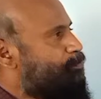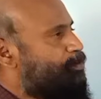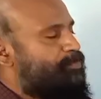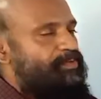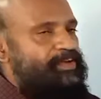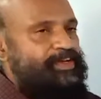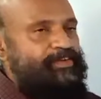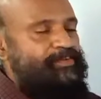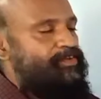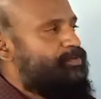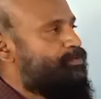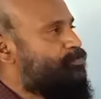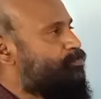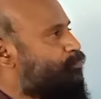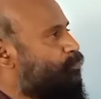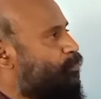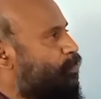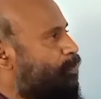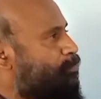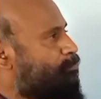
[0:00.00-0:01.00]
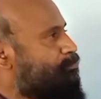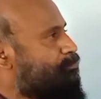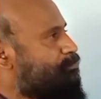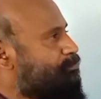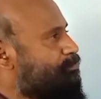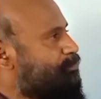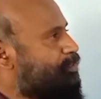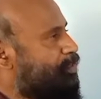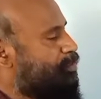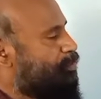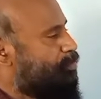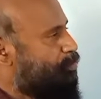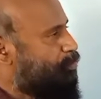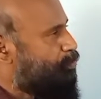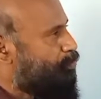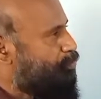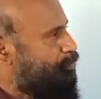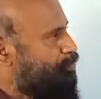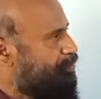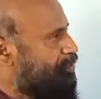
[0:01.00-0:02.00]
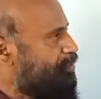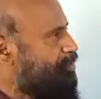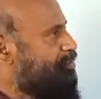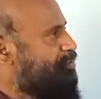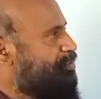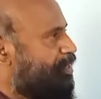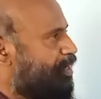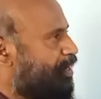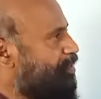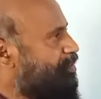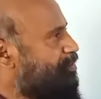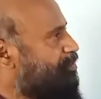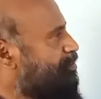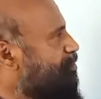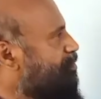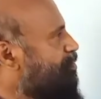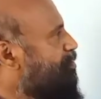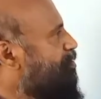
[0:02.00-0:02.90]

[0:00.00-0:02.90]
But when we form the question tag,